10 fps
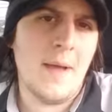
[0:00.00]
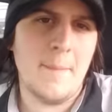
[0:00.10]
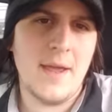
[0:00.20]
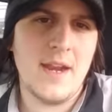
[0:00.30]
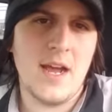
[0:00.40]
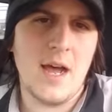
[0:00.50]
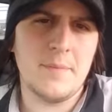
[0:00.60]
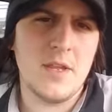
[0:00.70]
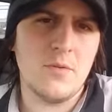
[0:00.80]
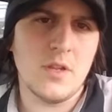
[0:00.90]
I might uh,
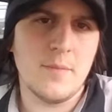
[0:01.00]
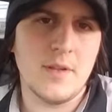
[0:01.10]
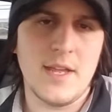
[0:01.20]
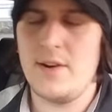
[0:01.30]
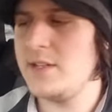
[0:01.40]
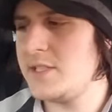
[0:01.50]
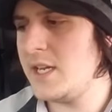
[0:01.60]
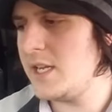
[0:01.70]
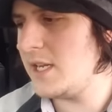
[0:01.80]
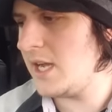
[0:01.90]
update you a little bit later on
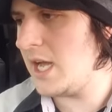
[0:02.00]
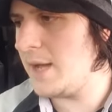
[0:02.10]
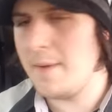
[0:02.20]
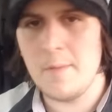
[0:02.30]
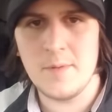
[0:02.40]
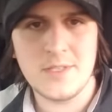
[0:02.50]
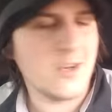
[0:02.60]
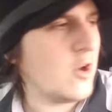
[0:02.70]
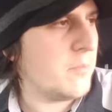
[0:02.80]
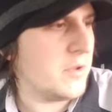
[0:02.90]
tonight. Um, I'm gonna be
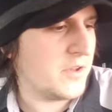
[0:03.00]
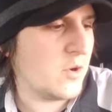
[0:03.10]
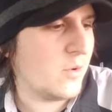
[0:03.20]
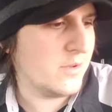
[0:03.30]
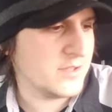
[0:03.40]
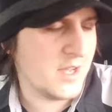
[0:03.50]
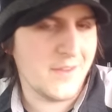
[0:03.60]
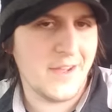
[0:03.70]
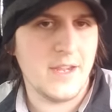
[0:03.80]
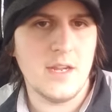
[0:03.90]
sitting home building coils all
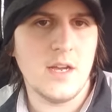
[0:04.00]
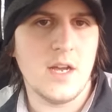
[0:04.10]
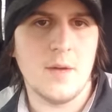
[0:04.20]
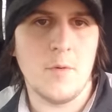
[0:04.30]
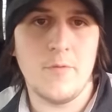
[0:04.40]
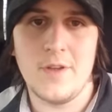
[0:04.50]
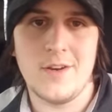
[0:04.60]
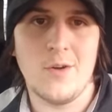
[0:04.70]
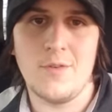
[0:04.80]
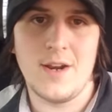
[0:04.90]
night. Um, hopefully, I
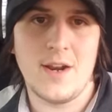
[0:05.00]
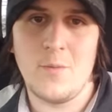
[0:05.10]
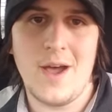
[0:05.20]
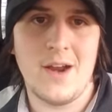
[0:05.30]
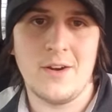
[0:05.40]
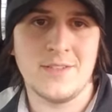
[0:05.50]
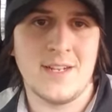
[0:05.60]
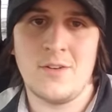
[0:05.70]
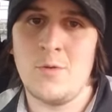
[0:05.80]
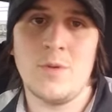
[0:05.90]
don't run out of wire because I
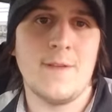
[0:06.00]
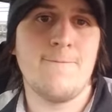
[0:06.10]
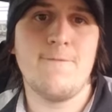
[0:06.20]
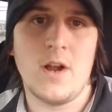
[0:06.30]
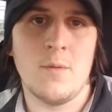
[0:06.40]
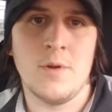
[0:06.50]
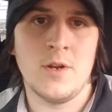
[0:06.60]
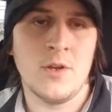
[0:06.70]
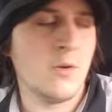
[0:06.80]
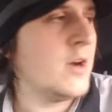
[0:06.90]
don't know what the fuck I'm gonna
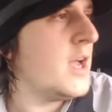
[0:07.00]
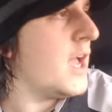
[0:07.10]
do.